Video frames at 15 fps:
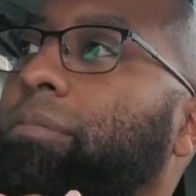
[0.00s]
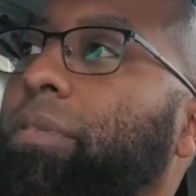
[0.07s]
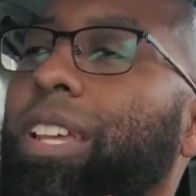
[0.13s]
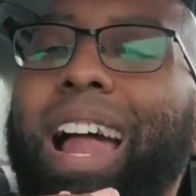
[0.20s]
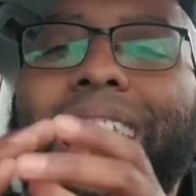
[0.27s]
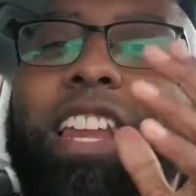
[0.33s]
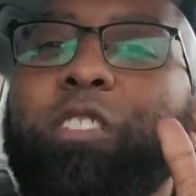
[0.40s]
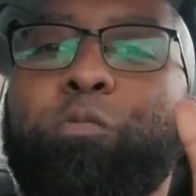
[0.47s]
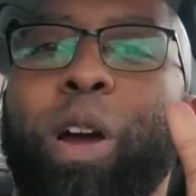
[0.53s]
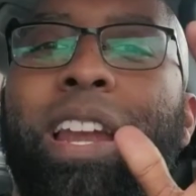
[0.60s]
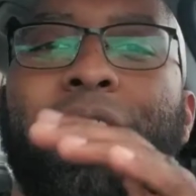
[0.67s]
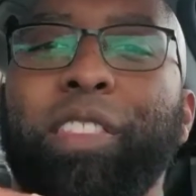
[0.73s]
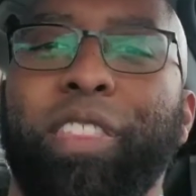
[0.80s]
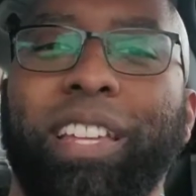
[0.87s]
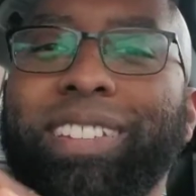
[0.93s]
I didn't
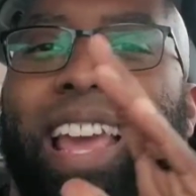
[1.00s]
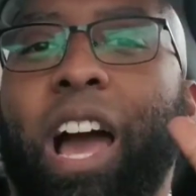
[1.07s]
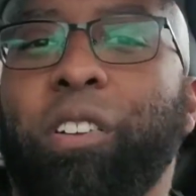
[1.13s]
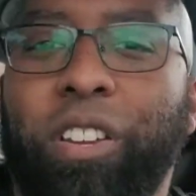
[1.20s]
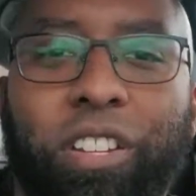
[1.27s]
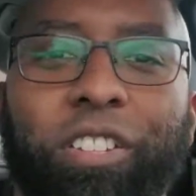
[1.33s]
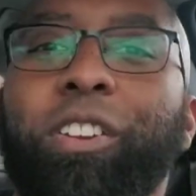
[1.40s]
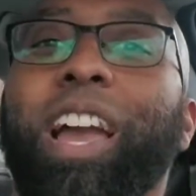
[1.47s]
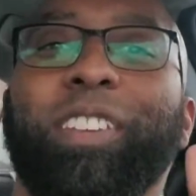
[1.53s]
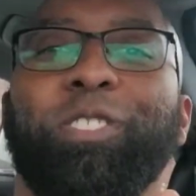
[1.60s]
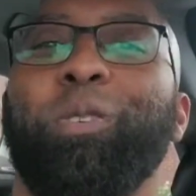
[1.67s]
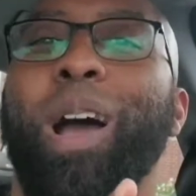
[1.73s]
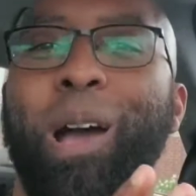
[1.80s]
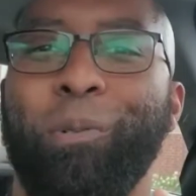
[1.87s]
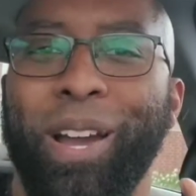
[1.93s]
write anything down here. You guys
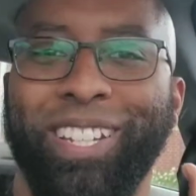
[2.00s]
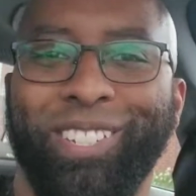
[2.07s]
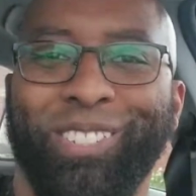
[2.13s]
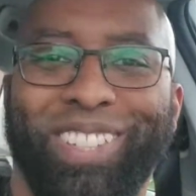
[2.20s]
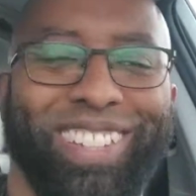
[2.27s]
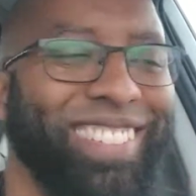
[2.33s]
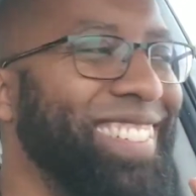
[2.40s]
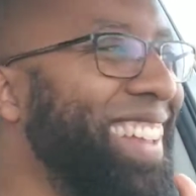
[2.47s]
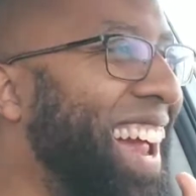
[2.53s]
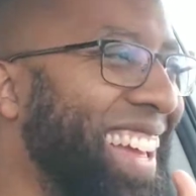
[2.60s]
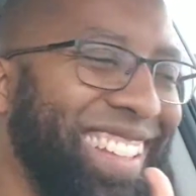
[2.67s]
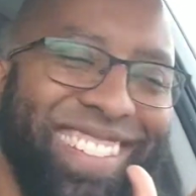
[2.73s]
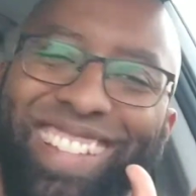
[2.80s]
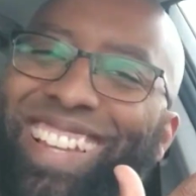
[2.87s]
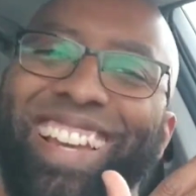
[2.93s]
know how I do this.
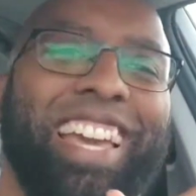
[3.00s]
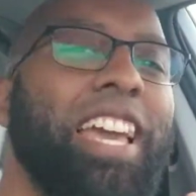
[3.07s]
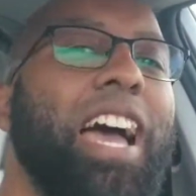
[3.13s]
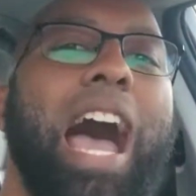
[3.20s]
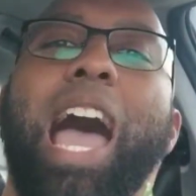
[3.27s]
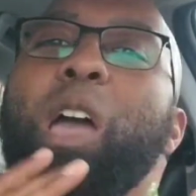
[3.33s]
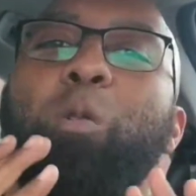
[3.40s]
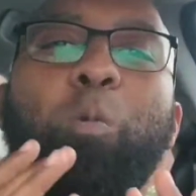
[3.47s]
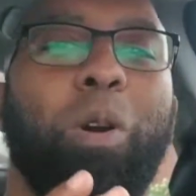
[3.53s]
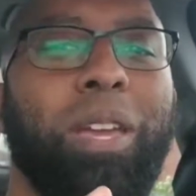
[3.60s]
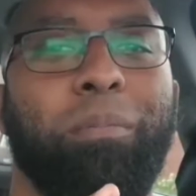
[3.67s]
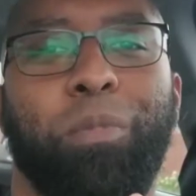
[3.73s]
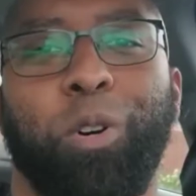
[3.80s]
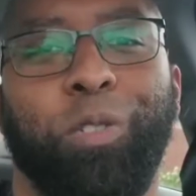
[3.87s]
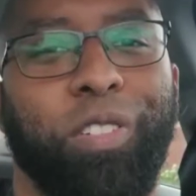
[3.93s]
I
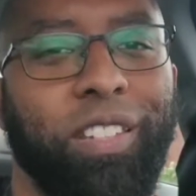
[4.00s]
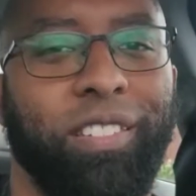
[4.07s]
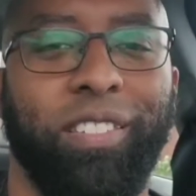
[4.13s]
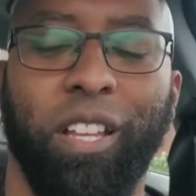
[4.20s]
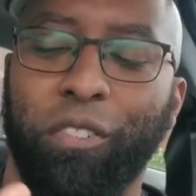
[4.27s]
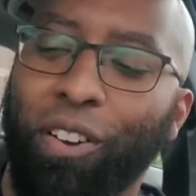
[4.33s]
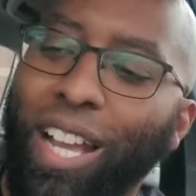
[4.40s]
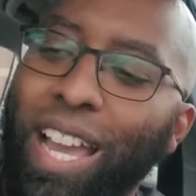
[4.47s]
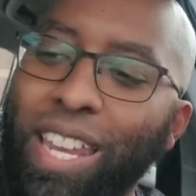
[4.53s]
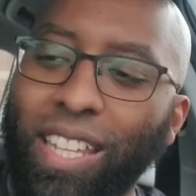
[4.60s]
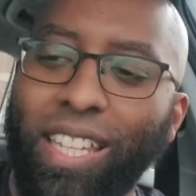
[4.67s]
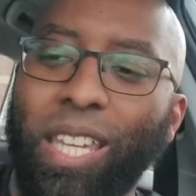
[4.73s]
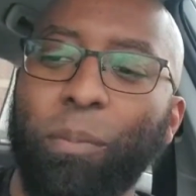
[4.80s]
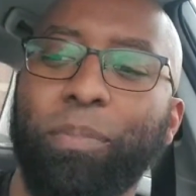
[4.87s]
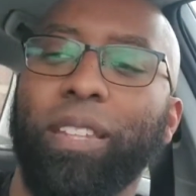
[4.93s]
wing most of this stuff. I kind
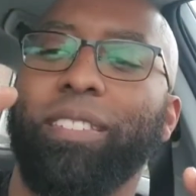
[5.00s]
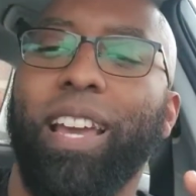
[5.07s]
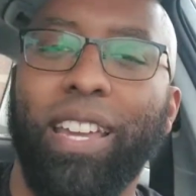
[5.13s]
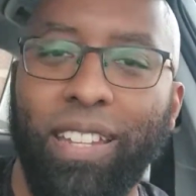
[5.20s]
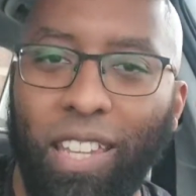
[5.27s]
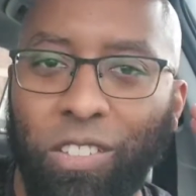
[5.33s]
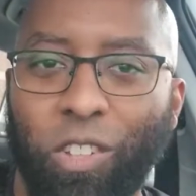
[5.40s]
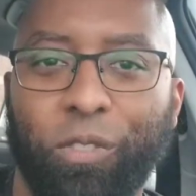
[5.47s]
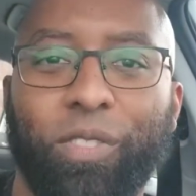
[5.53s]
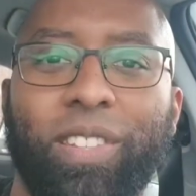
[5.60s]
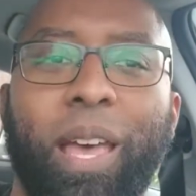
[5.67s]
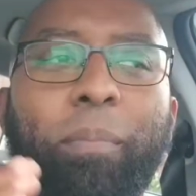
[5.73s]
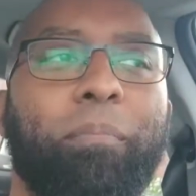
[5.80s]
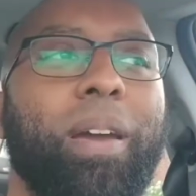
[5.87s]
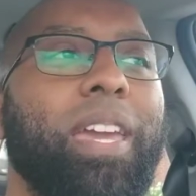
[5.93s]
of keep these ideas off the
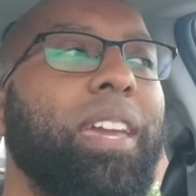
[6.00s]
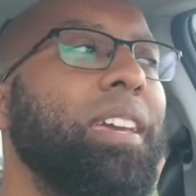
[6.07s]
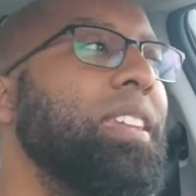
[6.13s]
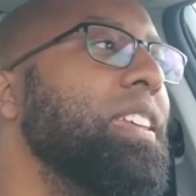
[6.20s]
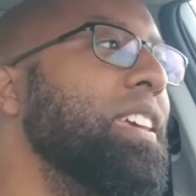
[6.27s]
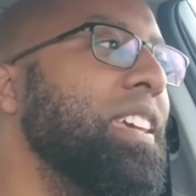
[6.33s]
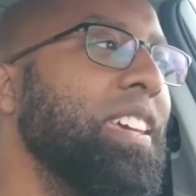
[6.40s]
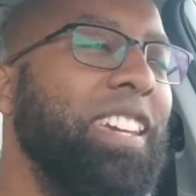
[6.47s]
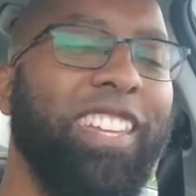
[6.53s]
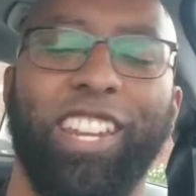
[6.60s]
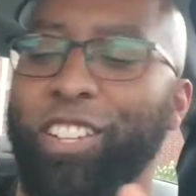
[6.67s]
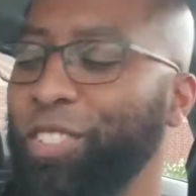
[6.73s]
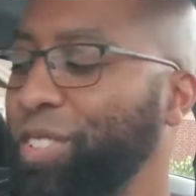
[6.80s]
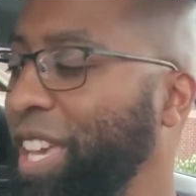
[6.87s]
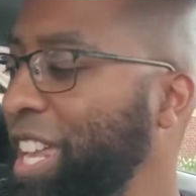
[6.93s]
top of my head, and
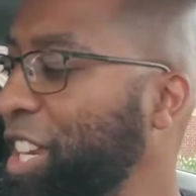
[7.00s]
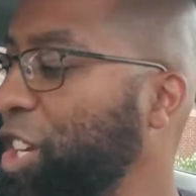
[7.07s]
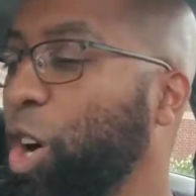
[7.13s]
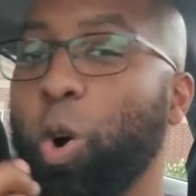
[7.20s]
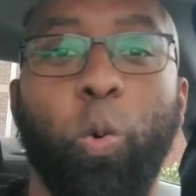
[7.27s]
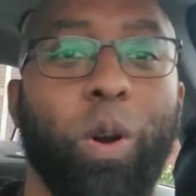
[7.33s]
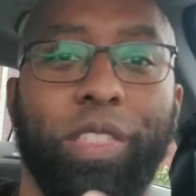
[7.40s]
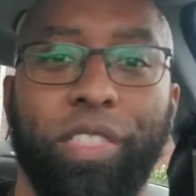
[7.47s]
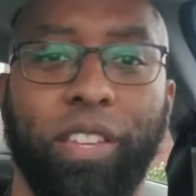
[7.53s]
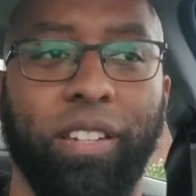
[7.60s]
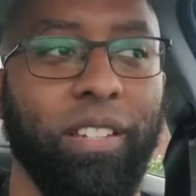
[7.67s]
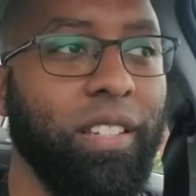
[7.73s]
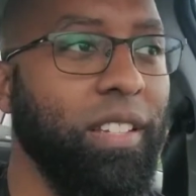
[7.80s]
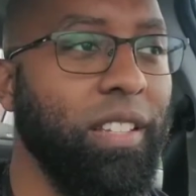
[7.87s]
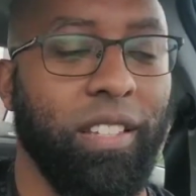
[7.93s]
I just kind of go with it.
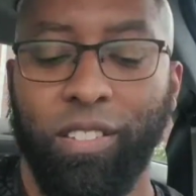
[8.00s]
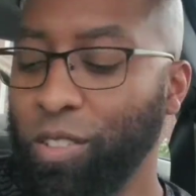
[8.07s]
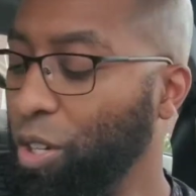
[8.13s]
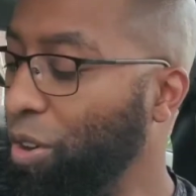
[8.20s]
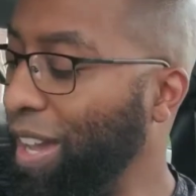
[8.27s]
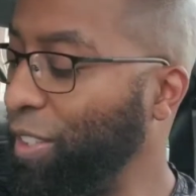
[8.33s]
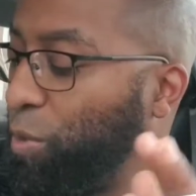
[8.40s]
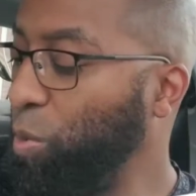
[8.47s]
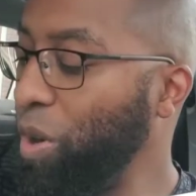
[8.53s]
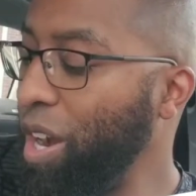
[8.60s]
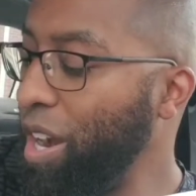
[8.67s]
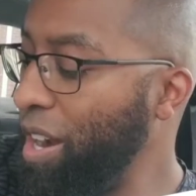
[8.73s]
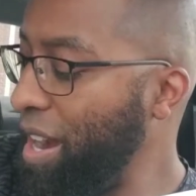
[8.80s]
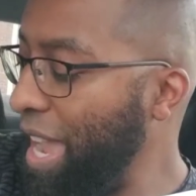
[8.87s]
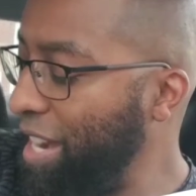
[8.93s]
So I
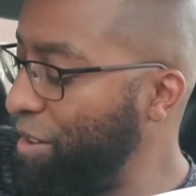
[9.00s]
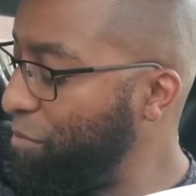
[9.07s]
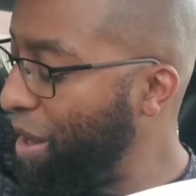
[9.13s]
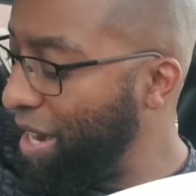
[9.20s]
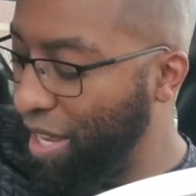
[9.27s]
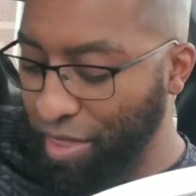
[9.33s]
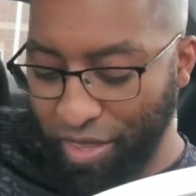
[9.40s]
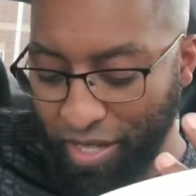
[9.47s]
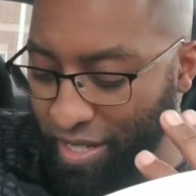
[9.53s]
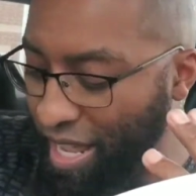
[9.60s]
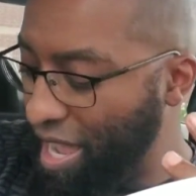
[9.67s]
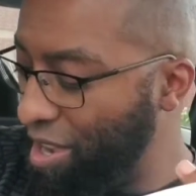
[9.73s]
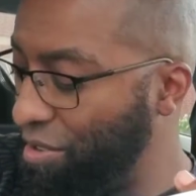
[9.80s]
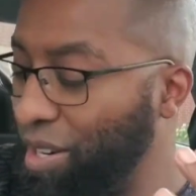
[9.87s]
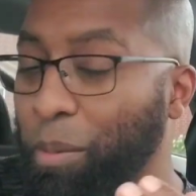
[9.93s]
swear I didn't write anything
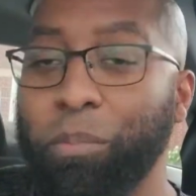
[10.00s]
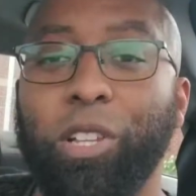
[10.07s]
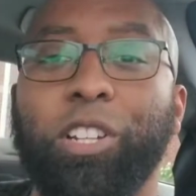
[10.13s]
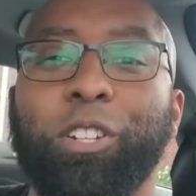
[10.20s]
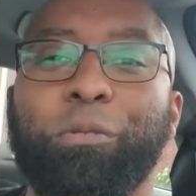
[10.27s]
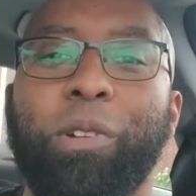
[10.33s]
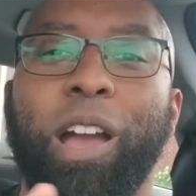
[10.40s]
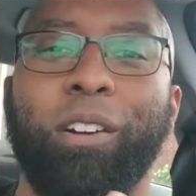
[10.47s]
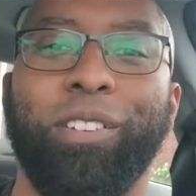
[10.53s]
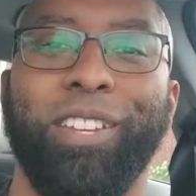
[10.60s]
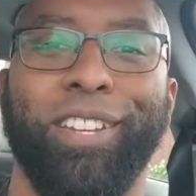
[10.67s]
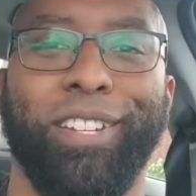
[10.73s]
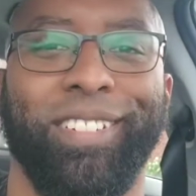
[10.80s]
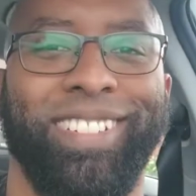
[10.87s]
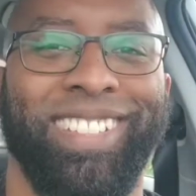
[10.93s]
down. I'm looking around
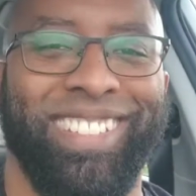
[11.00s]
here.